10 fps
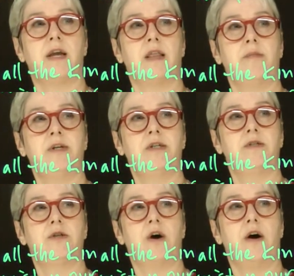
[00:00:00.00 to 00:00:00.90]
And let me
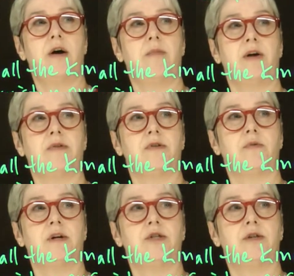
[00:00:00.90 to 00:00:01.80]
just talk about this
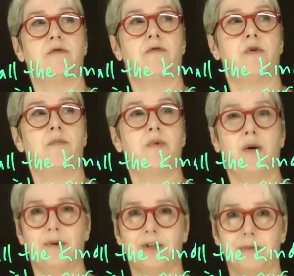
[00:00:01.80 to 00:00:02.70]
question for a
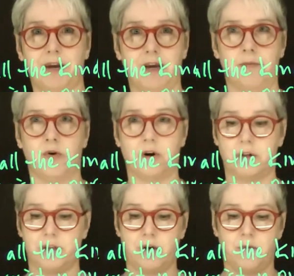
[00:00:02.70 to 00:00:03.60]
moment to make it more
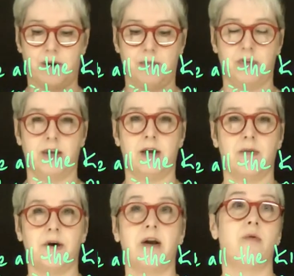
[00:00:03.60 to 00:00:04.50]
clear what I'm thinking
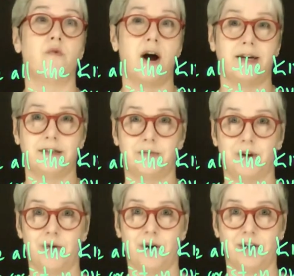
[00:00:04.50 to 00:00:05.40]
about and why it's a
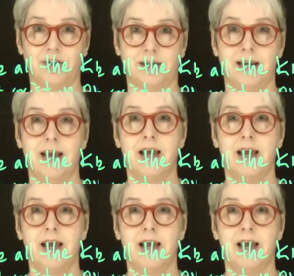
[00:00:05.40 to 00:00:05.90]
big question.